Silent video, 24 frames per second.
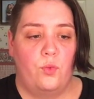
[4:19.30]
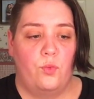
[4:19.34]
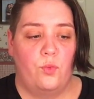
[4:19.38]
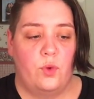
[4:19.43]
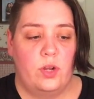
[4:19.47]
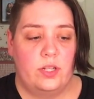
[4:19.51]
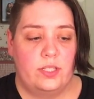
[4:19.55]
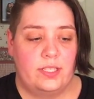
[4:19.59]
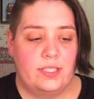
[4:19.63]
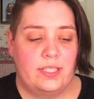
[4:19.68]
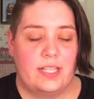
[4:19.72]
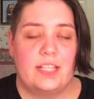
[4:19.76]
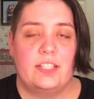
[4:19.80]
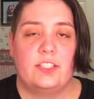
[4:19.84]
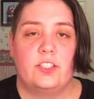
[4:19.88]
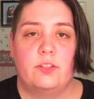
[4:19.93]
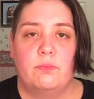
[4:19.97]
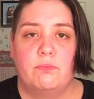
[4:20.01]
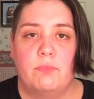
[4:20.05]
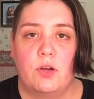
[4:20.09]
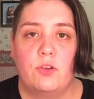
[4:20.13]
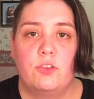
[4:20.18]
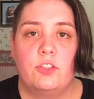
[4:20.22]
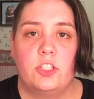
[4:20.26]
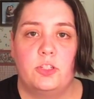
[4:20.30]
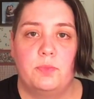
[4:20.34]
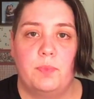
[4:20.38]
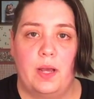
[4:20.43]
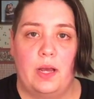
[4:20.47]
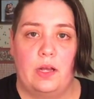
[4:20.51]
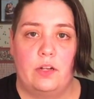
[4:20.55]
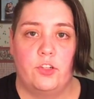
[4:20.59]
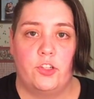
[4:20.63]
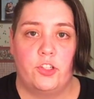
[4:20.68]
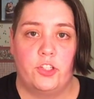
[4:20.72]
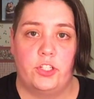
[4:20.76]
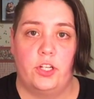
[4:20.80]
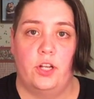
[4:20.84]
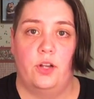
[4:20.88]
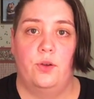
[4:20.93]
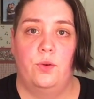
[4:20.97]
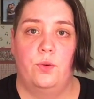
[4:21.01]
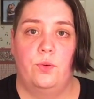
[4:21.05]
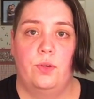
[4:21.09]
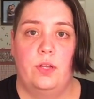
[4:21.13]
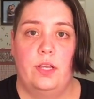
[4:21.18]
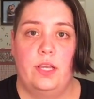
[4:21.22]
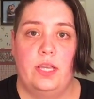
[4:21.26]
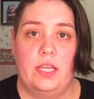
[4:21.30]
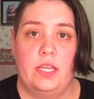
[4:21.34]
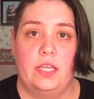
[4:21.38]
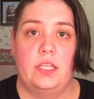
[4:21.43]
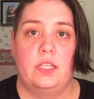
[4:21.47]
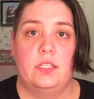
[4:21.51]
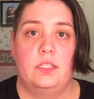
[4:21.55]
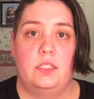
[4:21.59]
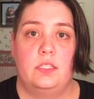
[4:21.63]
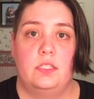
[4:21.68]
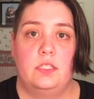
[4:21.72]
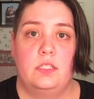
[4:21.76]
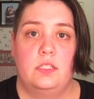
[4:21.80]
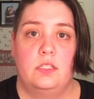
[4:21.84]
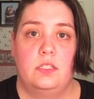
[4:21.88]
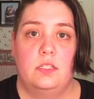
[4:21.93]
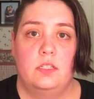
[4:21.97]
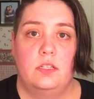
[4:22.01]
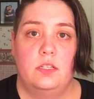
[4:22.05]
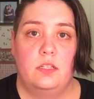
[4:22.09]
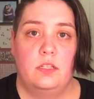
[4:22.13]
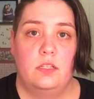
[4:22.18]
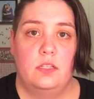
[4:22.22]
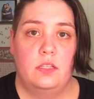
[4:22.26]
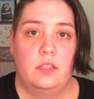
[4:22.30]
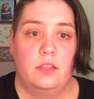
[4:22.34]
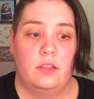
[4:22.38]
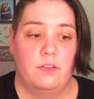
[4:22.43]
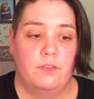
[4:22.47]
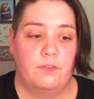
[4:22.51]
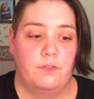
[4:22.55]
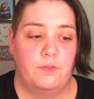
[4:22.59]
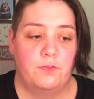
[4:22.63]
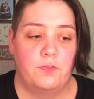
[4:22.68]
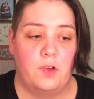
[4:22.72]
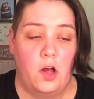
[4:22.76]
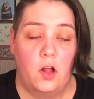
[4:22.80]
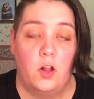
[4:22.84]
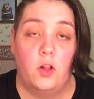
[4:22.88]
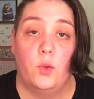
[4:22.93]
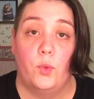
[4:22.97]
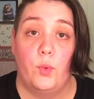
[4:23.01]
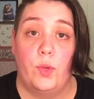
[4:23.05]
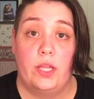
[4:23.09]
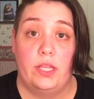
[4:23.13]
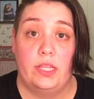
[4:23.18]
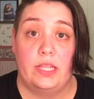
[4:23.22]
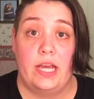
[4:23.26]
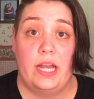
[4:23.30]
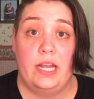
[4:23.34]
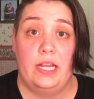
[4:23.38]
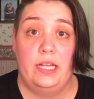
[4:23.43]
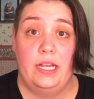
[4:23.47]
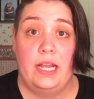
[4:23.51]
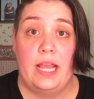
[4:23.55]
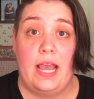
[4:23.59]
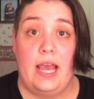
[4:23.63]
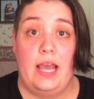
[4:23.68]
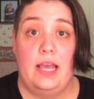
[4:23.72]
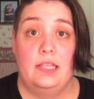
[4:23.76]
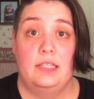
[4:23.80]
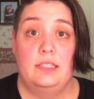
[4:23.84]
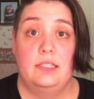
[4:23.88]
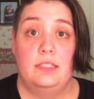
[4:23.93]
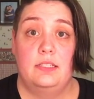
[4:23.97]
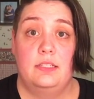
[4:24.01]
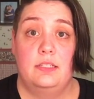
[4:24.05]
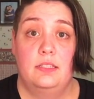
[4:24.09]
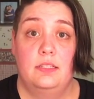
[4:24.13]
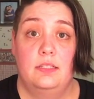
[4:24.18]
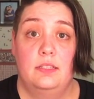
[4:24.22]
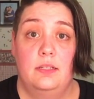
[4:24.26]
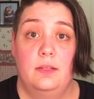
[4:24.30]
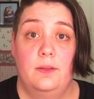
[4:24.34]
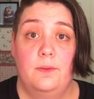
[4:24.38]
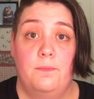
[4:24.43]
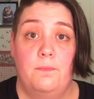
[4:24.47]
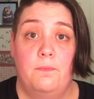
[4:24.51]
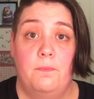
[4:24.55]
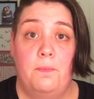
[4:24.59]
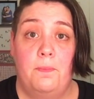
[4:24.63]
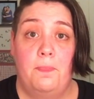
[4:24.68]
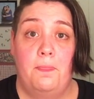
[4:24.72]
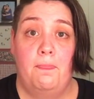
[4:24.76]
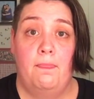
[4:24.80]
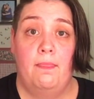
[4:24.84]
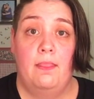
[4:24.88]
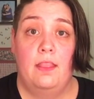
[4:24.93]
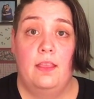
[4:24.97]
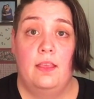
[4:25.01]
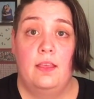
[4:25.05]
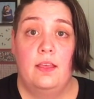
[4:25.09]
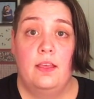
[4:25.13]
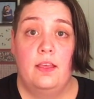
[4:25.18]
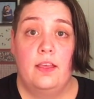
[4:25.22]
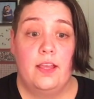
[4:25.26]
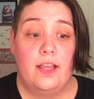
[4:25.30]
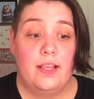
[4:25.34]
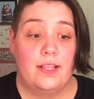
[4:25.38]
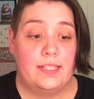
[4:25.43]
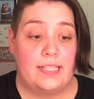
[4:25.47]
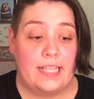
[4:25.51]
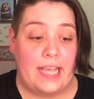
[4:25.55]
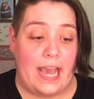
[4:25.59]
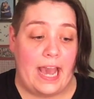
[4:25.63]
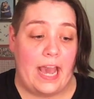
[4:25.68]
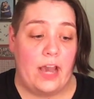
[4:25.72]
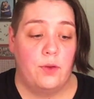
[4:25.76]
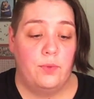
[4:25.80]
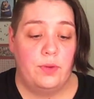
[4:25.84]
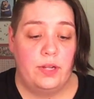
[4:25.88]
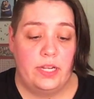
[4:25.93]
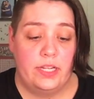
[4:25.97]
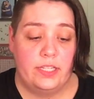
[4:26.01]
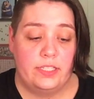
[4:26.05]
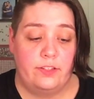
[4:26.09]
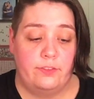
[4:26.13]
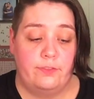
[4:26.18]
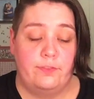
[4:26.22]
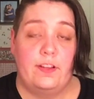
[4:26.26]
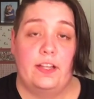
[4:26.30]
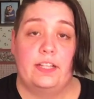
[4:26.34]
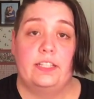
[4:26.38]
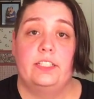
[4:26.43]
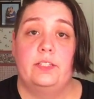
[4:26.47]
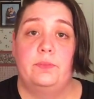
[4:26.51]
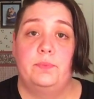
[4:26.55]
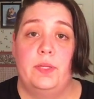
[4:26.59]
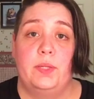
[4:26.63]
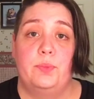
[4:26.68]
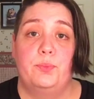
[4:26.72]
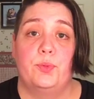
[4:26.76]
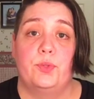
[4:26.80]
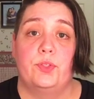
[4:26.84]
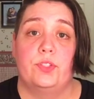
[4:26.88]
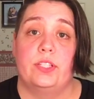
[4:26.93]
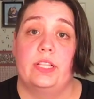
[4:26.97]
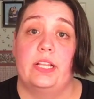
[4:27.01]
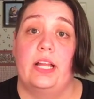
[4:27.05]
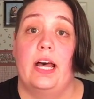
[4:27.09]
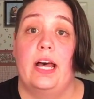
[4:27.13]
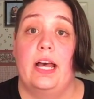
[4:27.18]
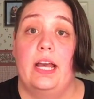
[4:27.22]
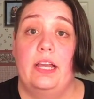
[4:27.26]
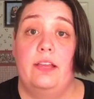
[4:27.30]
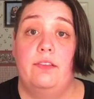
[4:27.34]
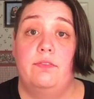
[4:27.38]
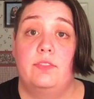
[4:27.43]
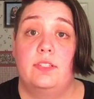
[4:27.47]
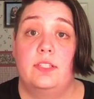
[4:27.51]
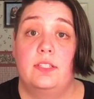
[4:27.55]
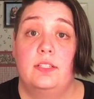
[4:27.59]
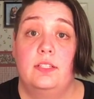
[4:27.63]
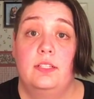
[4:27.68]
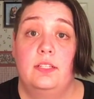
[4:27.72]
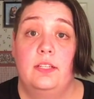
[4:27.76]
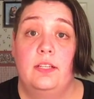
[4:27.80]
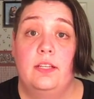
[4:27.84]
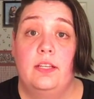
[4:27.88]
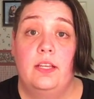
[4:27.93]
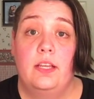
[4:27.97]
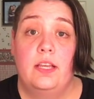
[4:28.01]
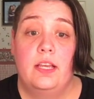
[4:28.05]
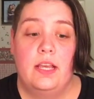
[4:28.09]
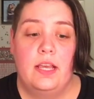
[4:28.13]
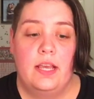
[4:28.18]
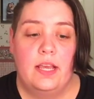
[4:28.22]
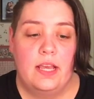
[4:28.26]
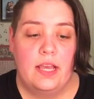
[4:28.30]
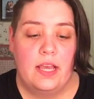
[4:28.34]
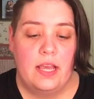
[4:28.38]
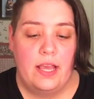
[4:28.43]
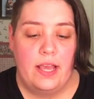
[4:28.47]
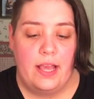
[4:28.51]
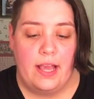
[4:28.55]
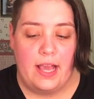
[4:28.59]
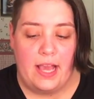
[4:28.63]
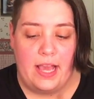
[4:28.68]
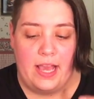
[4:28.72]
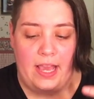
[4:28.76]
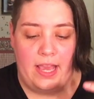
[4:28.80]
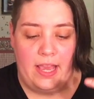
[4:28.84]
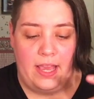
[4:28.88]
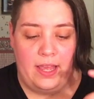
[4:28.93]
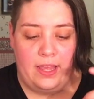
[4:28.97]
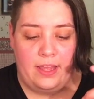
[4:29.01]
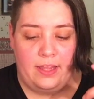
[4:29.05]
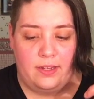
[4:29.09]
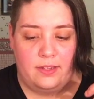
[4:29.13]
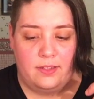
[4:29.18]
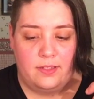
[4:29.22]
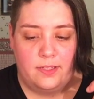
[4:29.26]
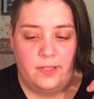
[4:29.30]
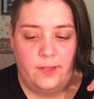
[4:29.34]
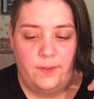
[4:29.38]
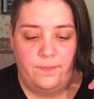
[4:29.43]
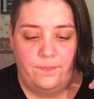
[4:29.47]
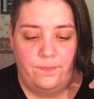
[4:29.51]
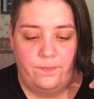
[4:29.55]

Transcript: what says the most about a show is the following that it has, is how it has affected people's lives. And